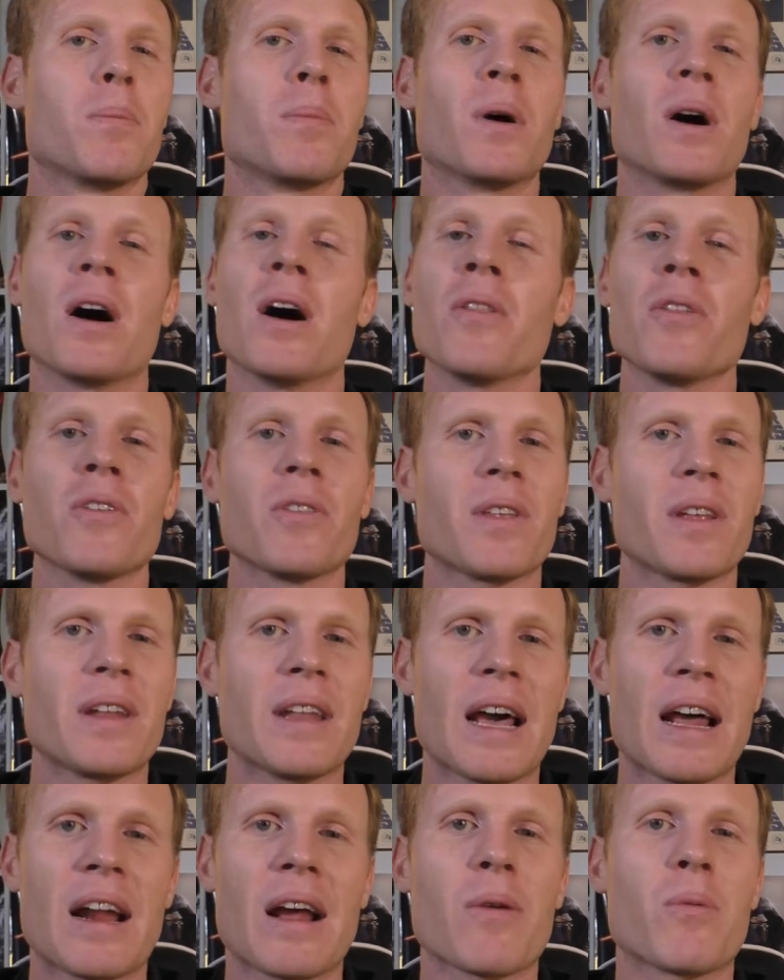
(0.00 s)
But other than
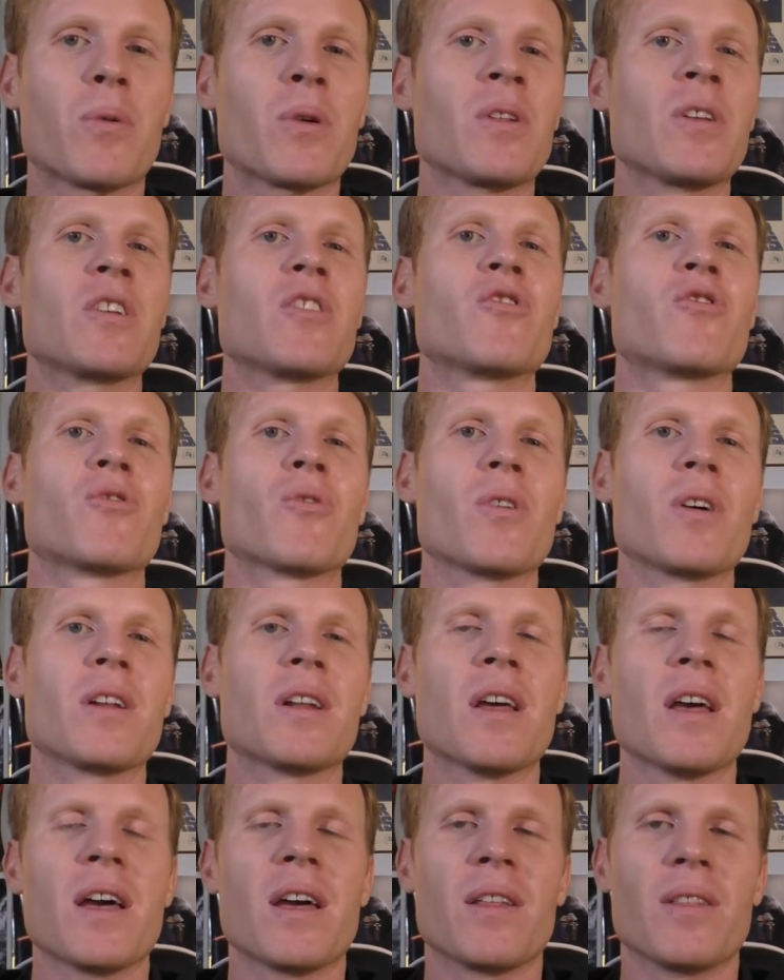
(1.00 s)
that, I really
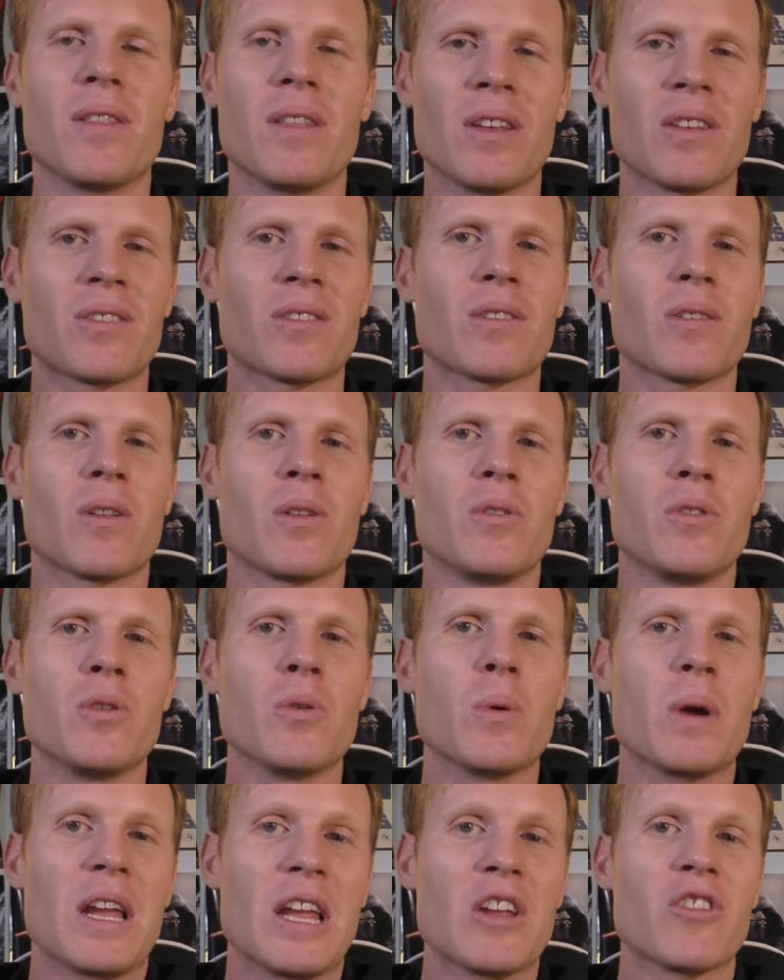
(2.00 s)
enjoyed this
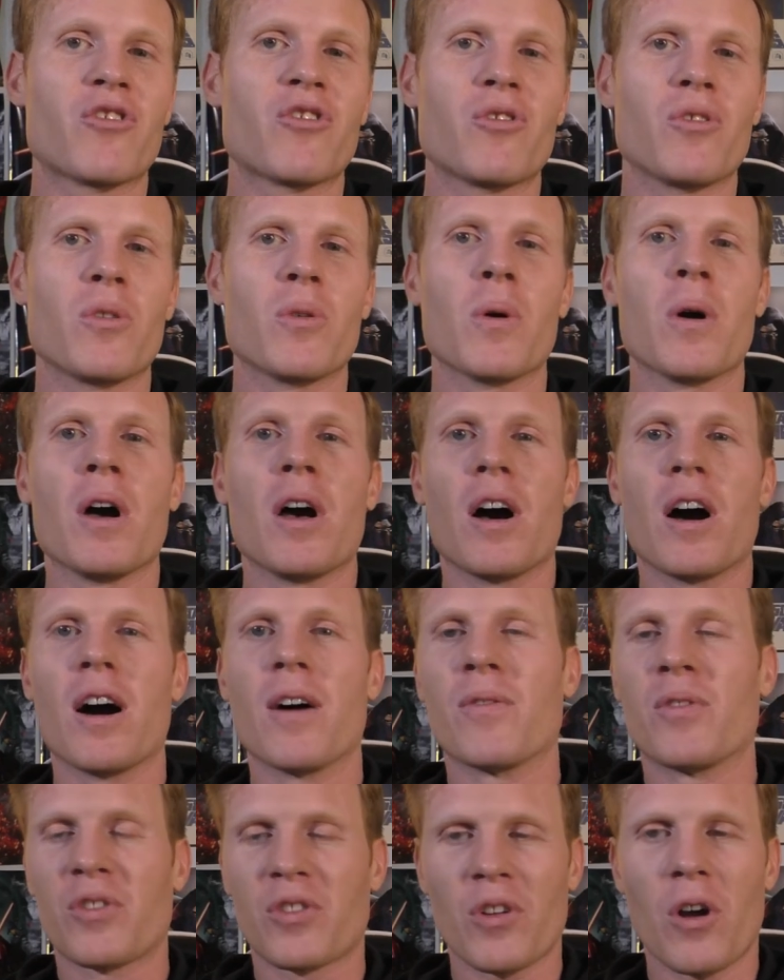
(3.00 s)
new issue
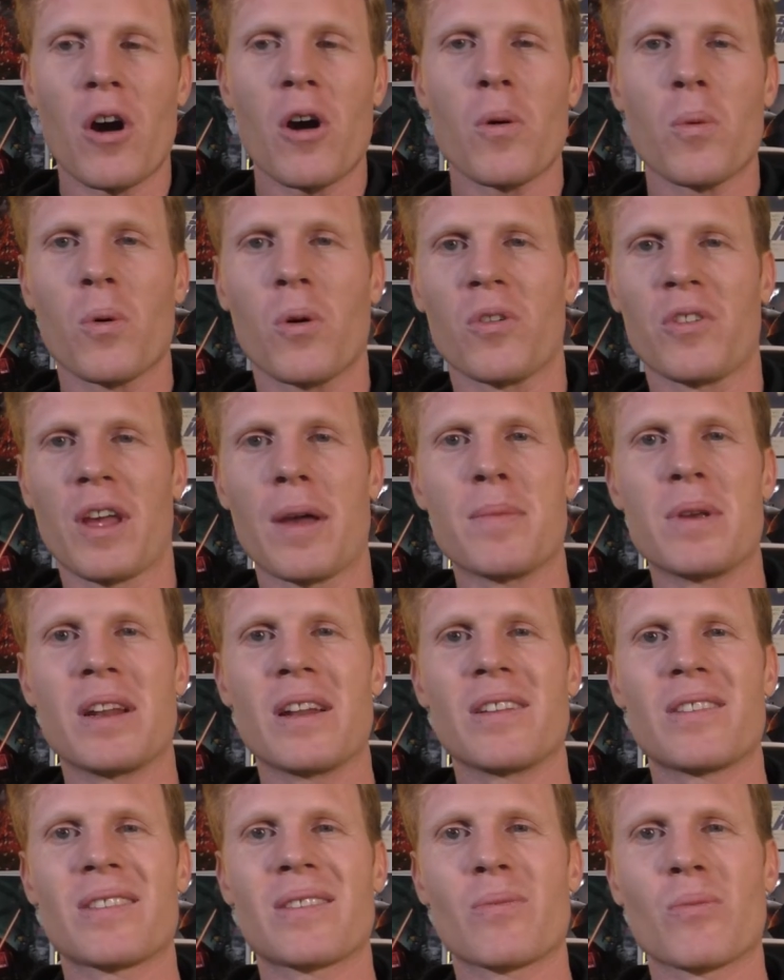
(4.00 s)
of Star Wars. I
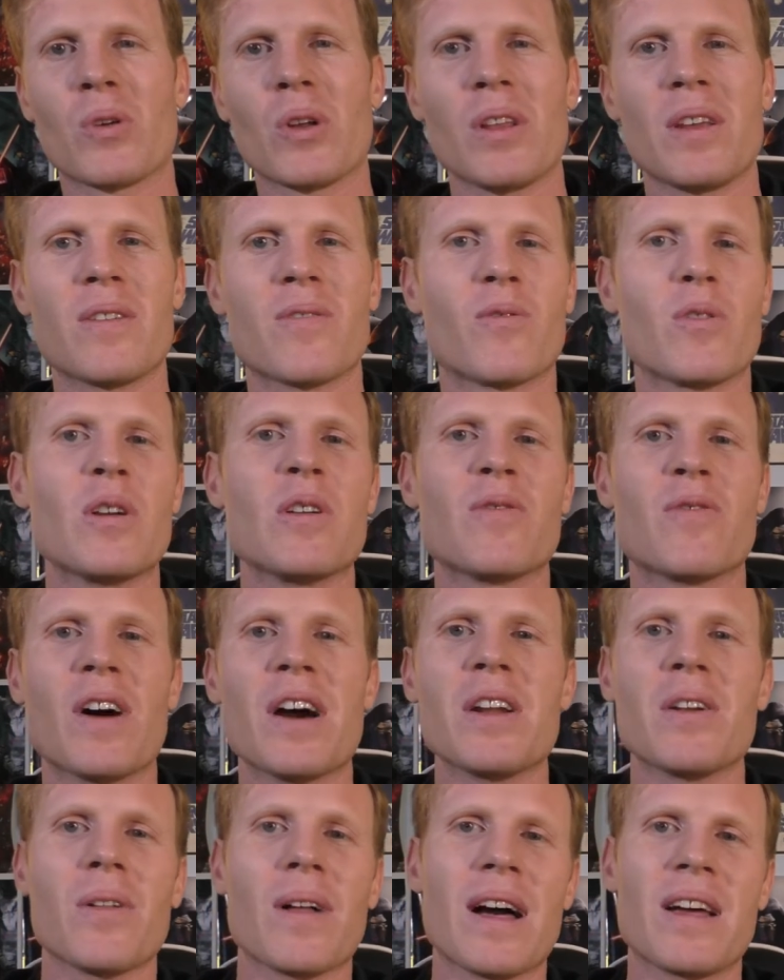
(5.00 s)
mean, it's really
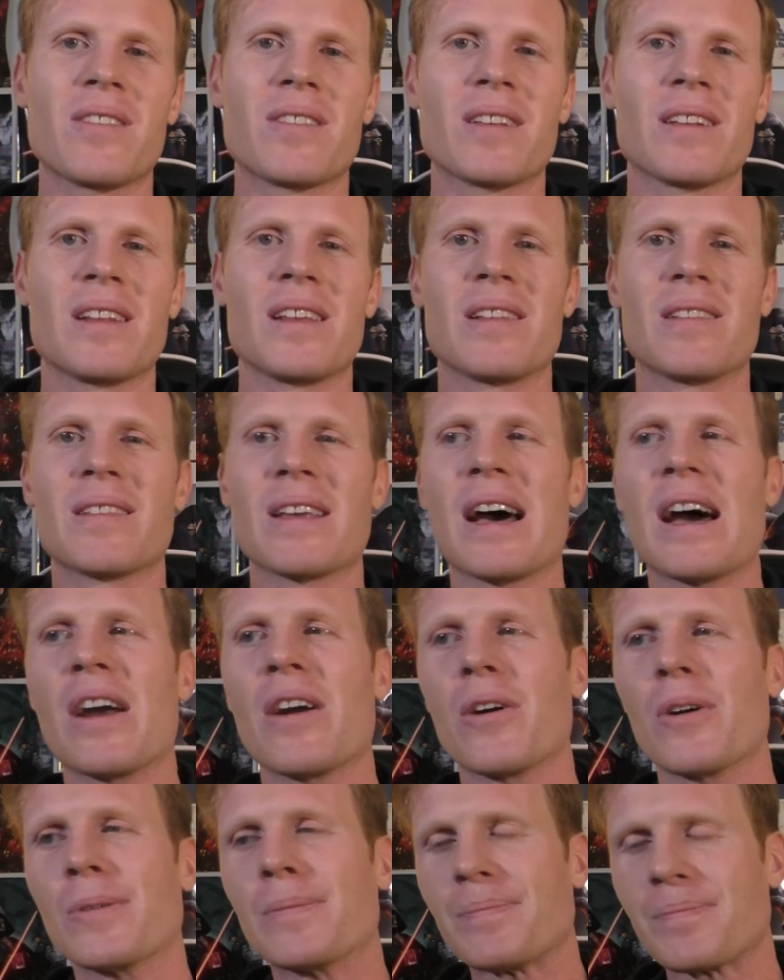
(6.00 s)
revitalizing the
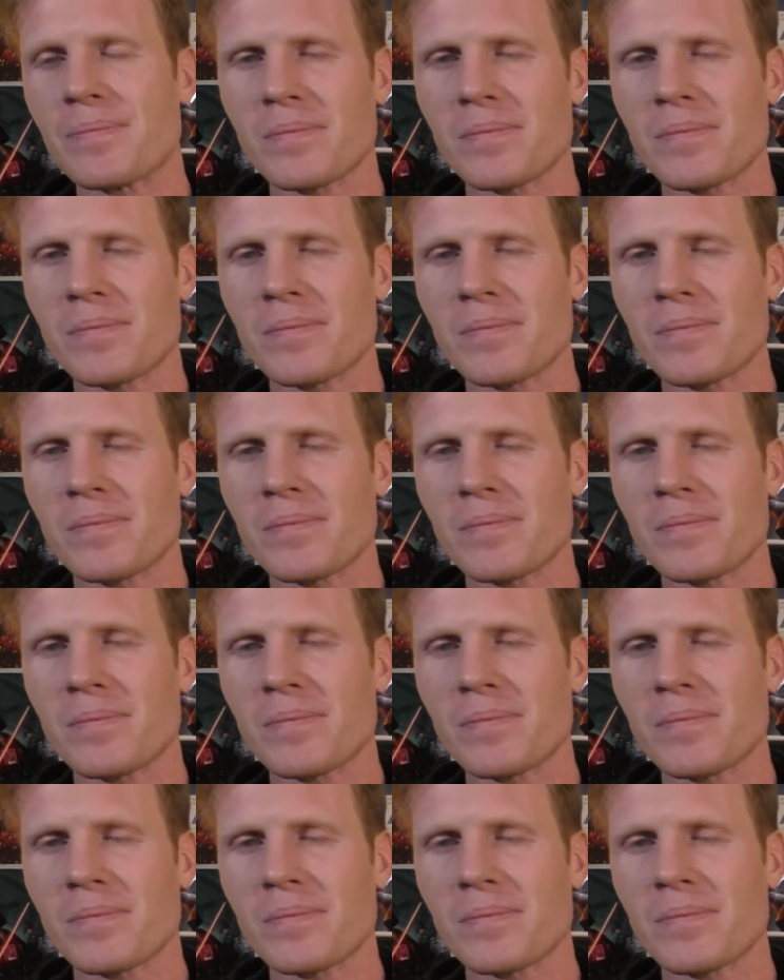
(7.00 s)
entire